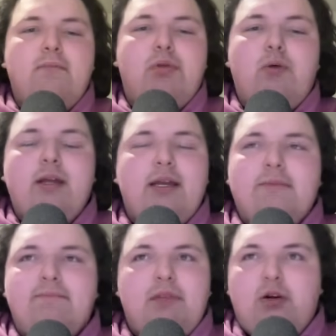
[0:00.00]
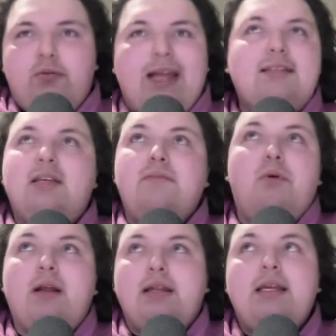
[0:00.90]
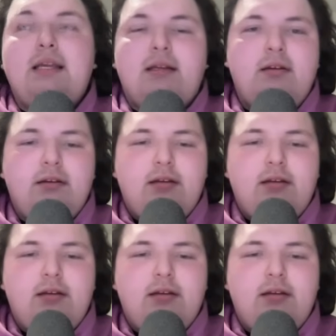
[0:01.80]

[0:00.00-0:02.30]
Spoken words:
blowing a 19-point lead